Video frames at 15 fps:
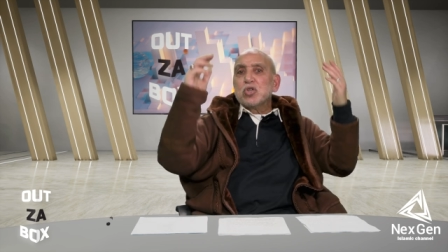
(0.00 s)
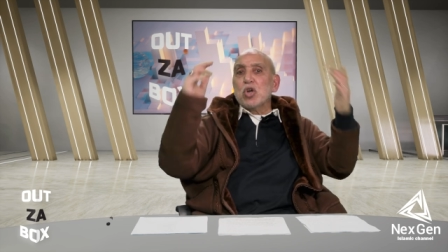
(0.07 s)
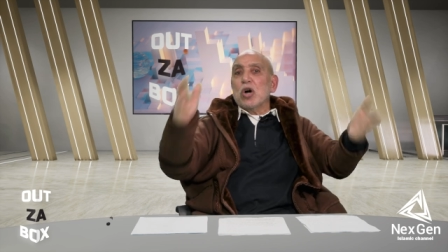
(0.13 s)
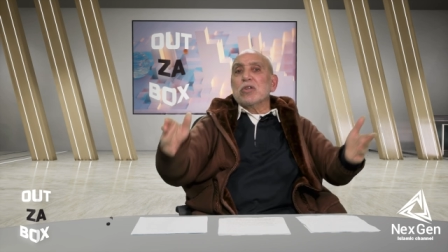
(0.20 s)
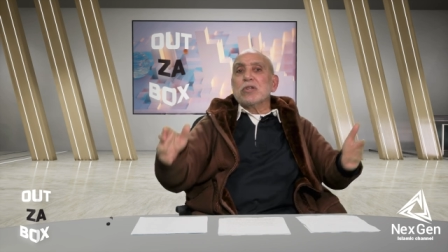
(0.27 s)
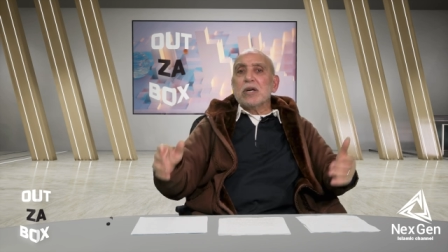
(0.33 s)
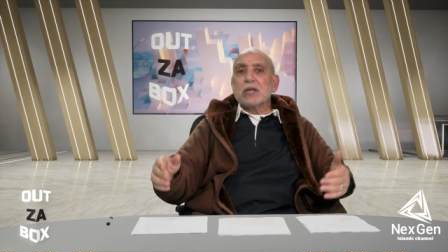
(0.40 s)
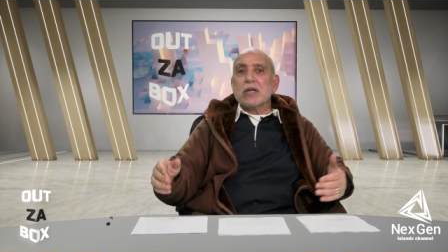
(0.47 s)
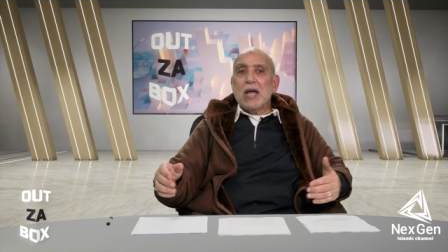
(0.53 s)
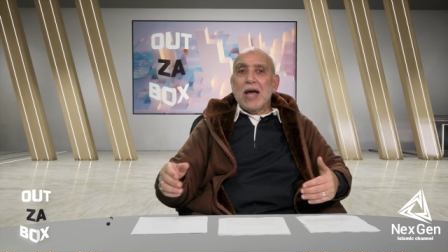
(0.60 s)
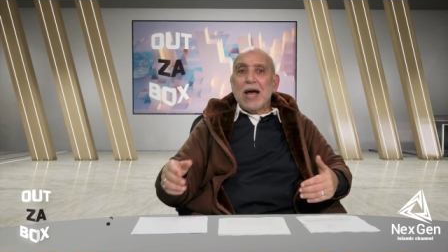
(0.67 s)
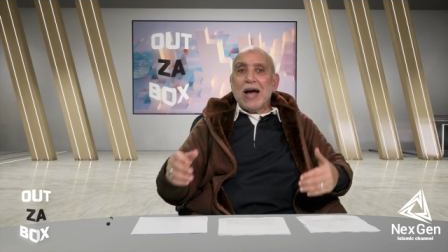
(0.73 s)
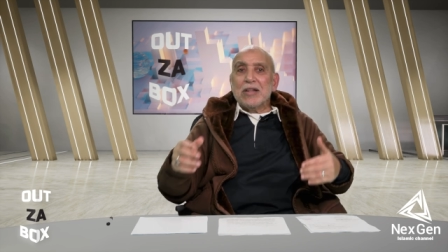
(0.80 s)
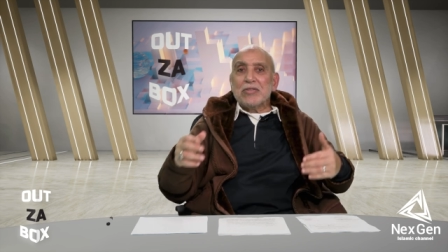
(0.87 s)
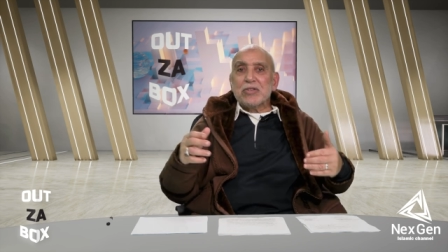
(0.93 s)
Donor,
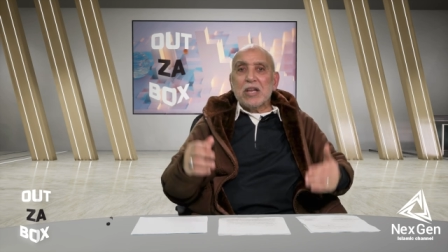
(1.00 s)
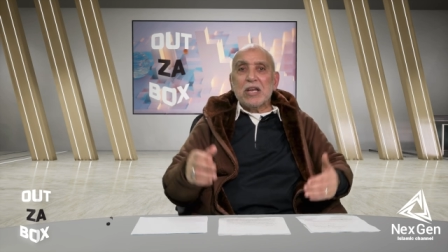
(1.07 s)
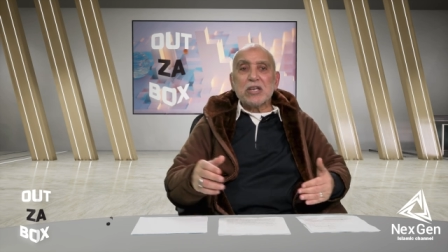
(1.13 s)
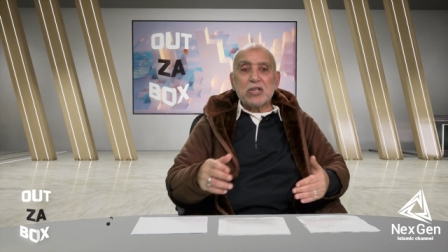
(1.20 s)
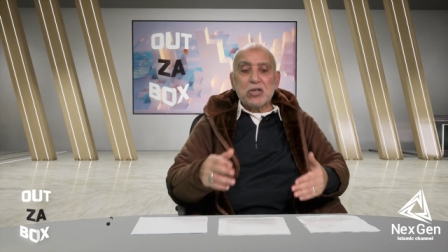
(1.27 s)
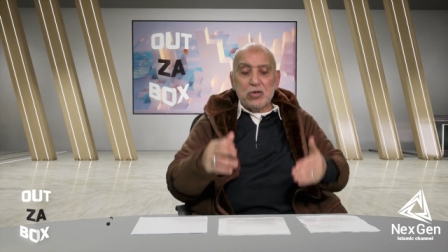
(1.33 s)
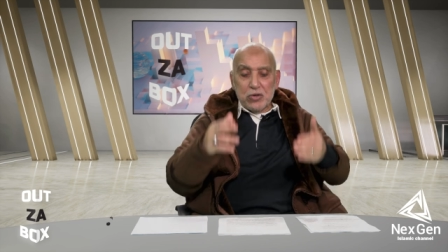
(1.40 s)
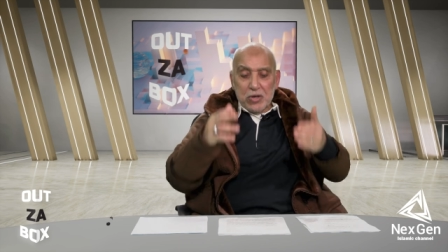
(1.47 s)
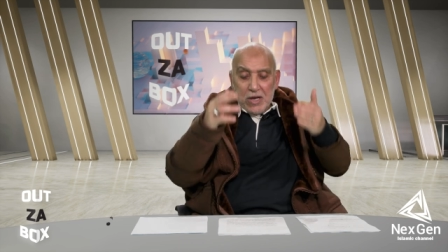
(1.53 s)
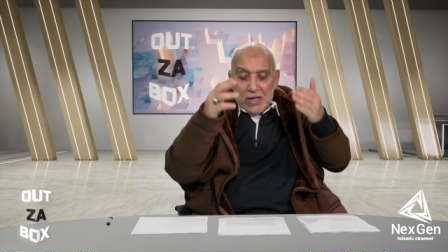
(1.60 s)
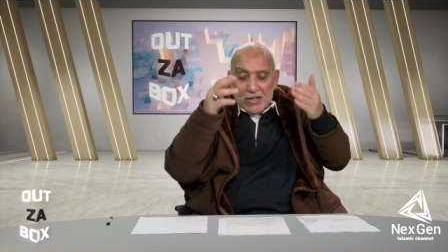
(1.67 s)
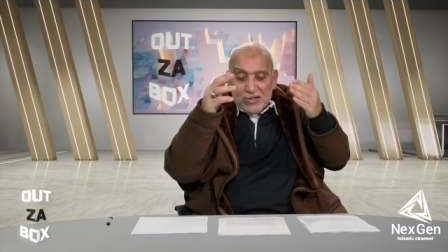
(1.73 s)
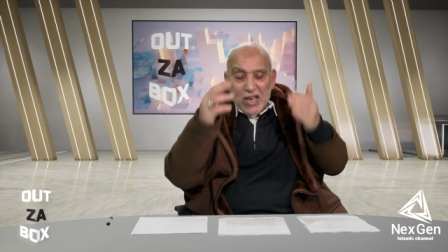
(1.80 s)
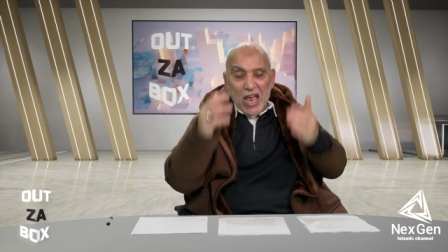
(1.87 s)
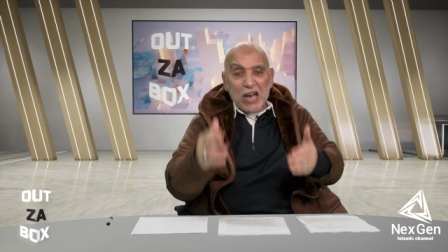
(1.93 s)
and telling you
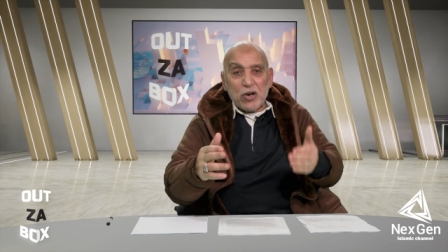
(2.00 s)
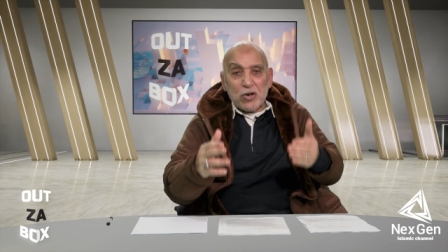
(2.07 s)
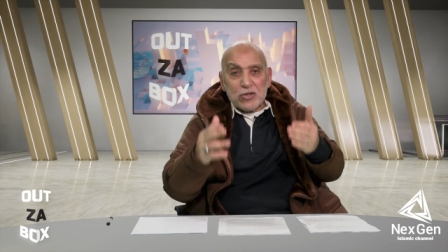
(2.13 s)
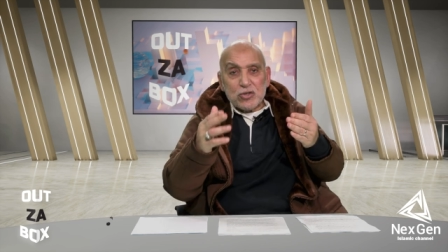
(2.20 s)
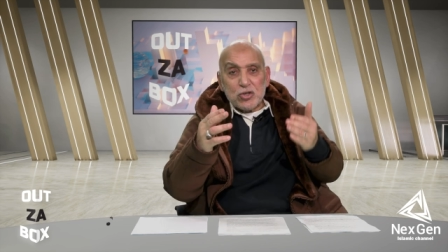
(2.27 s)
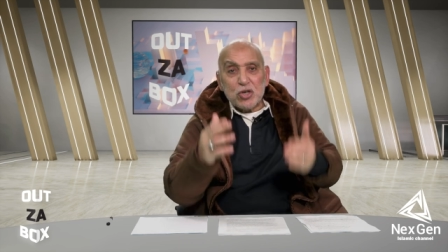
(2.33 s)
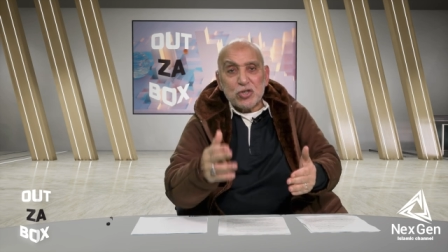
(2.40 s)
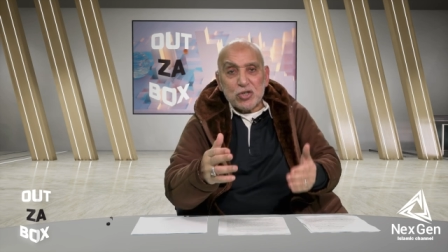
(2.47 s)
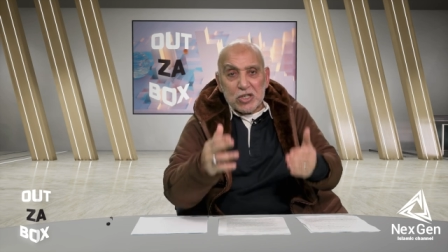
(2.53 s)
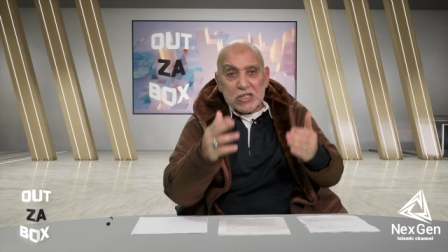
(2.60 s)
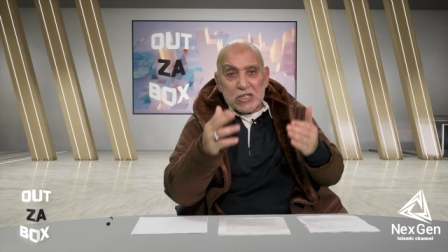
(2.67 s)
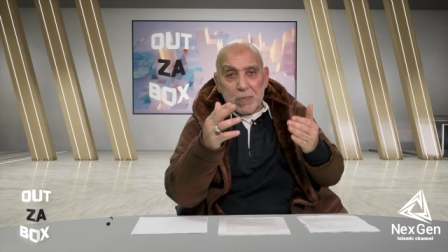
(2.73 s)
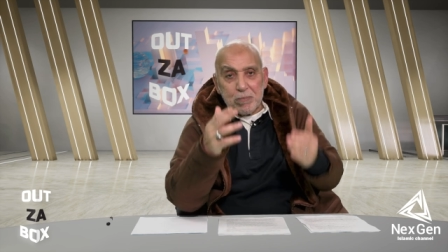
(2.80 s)
psychosocial